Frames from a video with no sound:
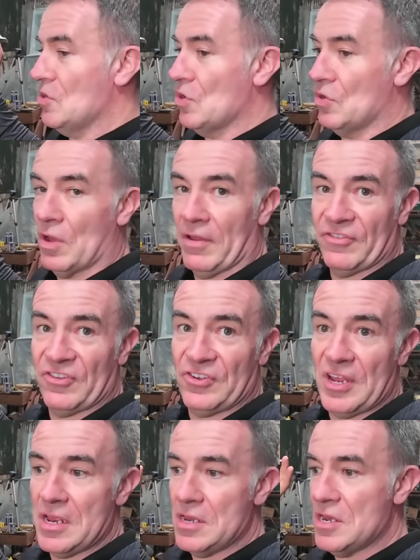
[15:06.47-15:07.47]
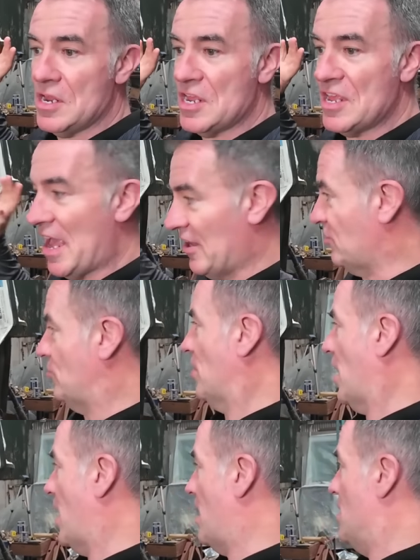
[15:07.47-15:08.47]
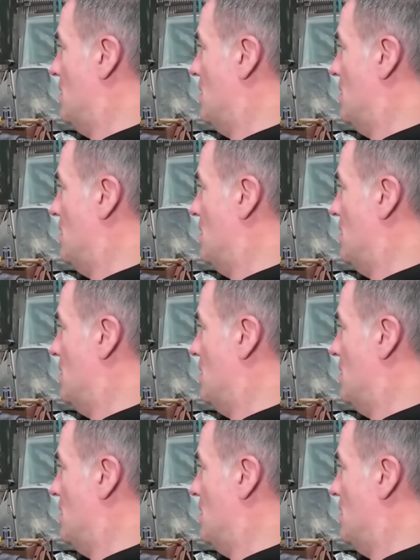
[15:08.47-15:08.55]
you have seen yesterday,